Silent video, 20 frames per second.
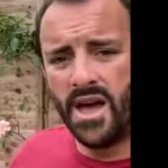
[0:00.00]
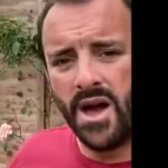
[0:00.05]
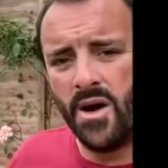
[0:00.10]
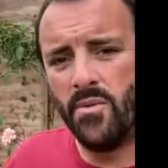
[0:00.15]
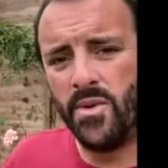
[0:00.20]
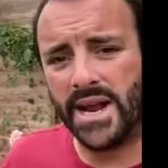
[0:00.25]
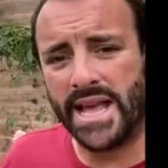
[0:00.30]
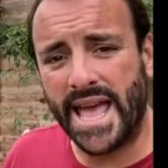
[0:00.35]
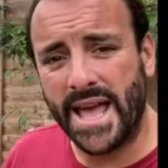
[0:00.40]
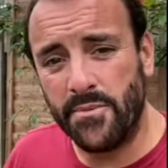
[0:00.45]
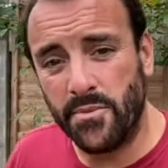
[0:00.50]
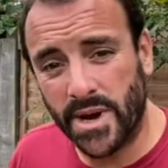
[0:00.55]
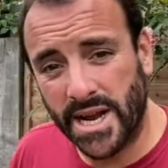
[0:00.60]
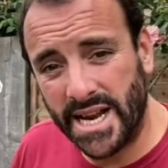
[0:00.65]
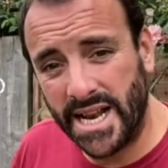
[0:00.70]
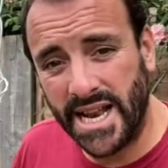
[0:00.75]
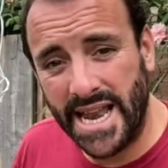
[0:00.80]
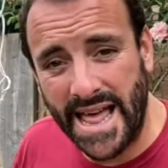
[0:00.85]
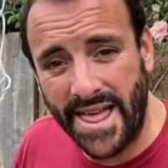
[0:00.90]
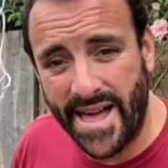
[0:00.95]
and again we're
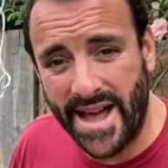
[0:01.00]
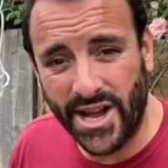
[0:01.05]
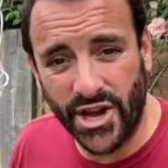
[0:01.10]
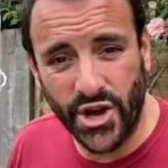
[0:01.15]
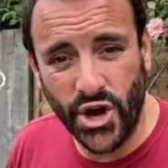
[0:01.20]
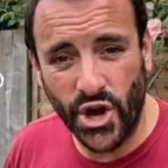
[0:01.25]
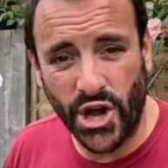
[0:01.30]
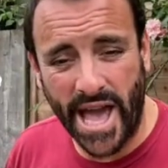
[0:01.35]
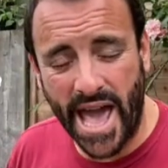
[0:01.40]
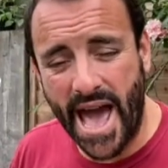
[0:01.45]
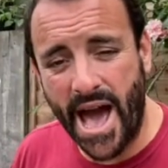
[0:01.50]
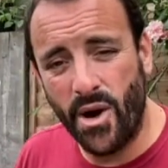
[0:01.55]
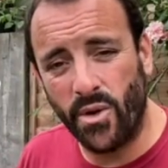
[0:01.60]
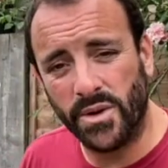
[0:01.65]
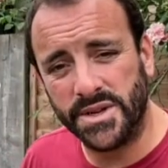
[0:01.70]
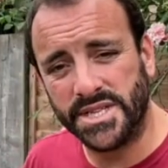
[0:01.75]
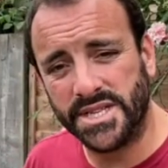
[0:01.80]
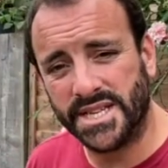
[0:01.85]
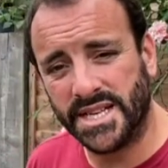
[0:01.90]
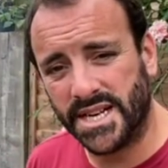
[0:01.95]
going to let that cook out.
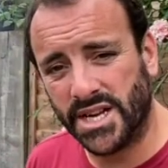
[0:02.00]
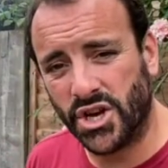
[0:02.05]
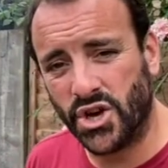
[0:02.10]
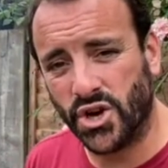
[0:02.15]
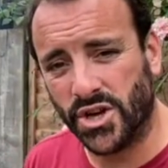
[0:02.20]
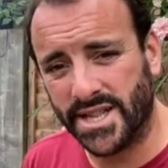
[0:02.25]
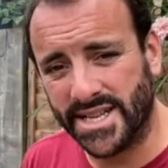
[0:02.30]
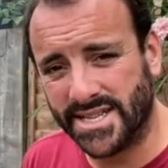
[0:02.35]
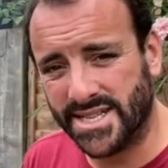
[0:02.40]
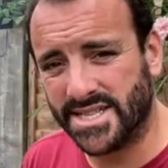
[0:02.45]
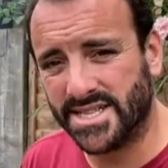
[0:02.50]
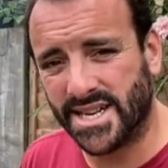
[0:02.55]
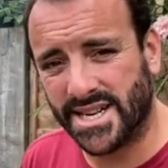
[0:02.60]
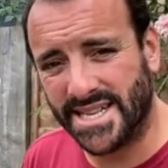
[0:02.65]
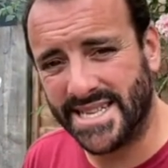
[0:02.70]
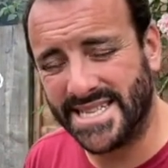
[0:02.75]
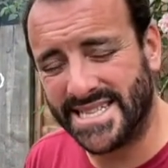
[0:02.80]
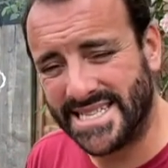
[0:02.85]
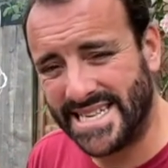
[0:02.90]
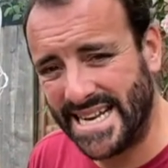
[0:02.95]
We're just going to cook the sort
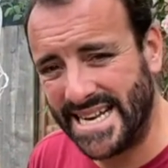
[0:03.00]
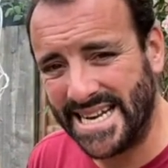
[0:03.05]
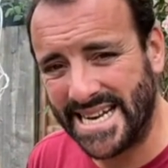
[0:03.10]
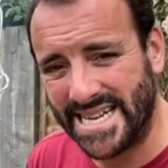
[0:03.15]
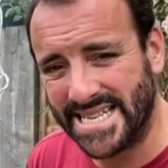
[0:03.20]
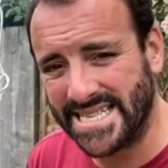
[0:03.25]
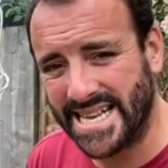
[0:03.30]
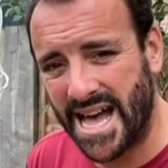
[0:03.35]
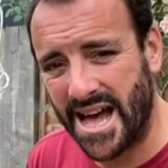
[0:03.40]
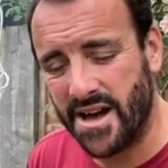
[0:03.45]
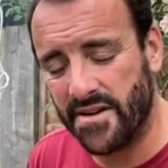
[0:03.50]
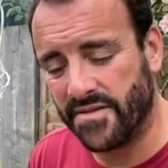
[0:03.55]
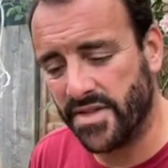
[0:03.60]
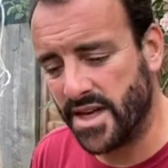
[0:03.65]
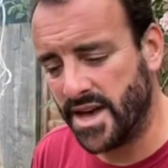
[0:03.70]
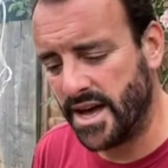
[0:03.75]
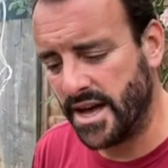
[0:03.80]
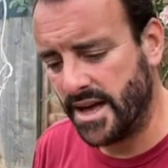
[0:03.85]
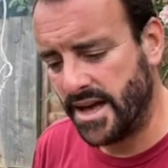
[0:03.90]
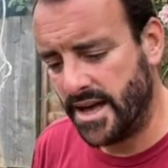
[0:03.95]
of tinniness out of
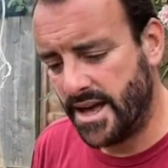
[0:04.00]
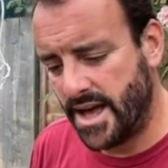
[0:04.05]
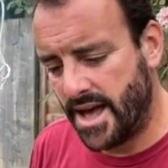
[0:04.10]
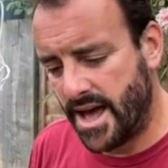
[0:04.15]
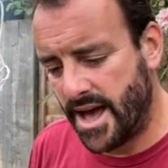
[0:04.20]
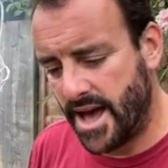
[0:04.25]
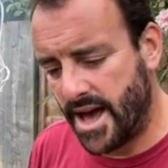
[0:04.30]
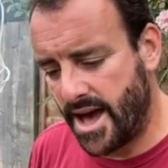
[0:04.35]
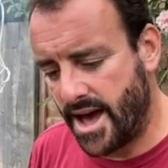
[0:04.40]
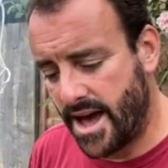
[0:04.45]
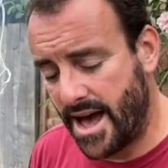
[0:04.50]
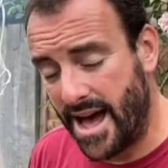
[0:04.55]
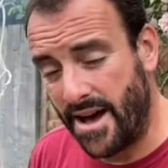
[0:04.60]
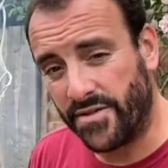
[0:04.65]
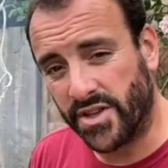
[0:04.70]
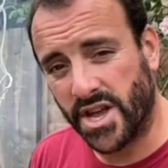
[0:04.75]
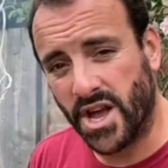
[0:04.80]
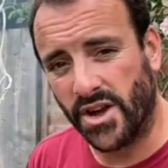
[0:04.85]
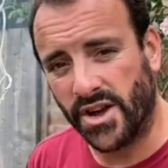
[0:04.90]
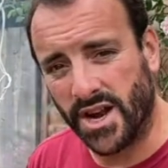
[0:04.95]

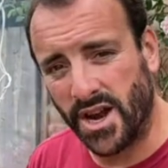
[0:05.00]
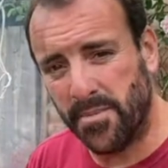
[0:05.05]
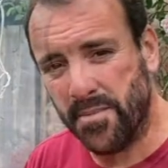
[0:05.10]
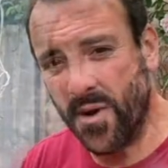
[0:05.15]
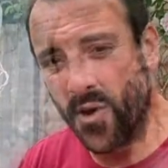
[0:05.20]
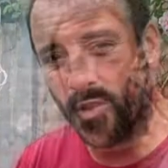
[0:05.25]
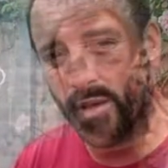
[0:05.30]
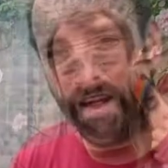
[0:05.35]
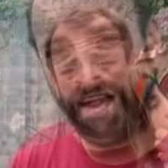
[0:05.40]
the coconut milk.